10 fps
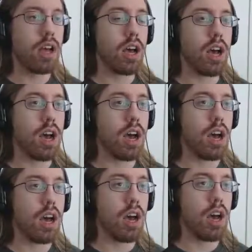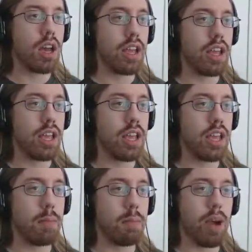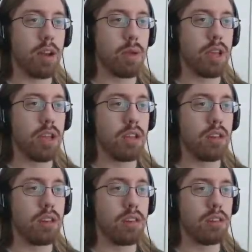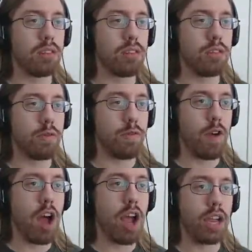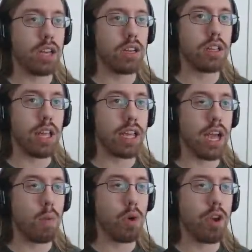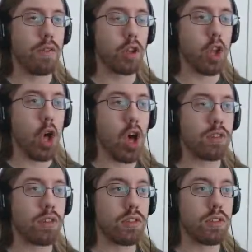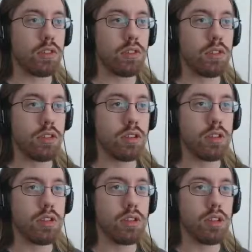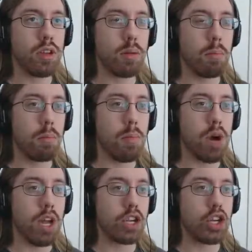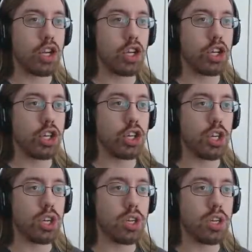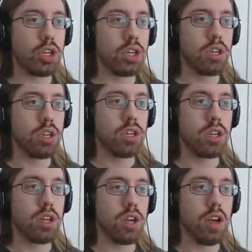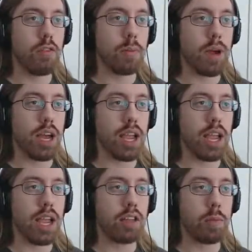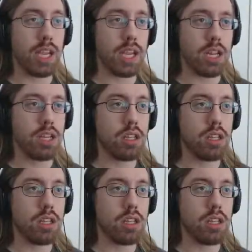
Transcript: uh, it might have been fine like, I wouldn't have lost much of my speed.